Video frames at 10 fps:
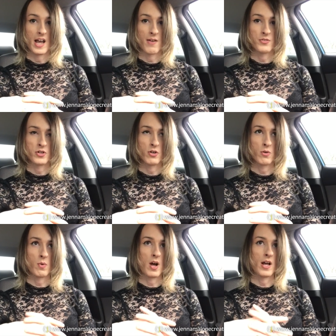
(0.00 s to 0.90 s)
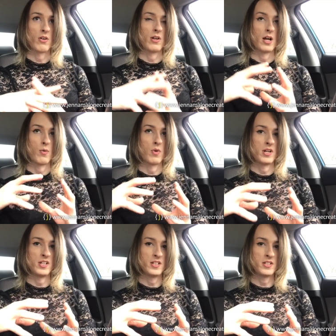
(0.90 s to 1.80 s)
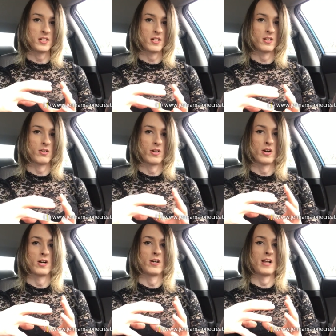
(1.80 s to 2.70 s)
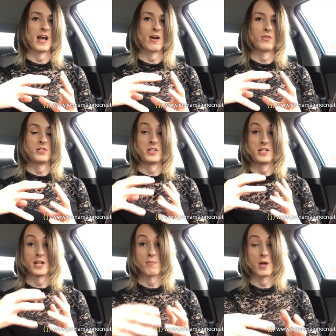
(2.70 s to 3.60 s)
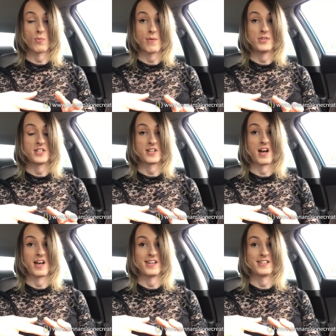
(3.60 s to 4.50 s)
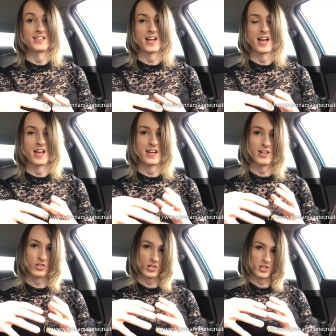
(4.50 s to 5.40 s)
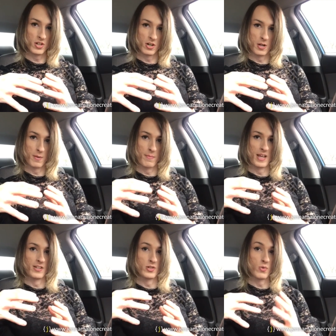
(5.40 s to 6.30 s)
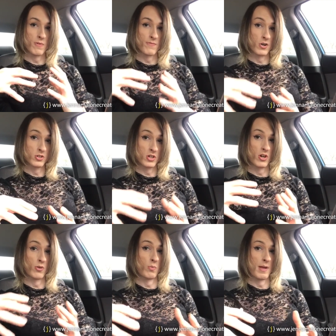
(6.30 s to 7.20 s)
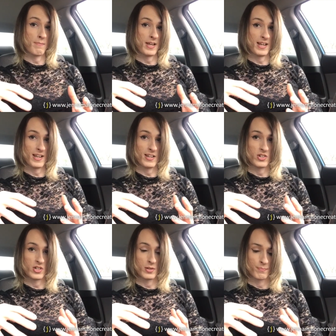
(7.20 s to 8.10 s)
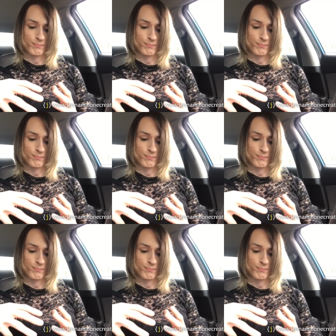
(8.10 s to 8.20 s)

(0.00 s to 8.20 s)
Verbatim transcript: after a while, I wanted to learn how to take my web designs and actually turn them into a functional web page.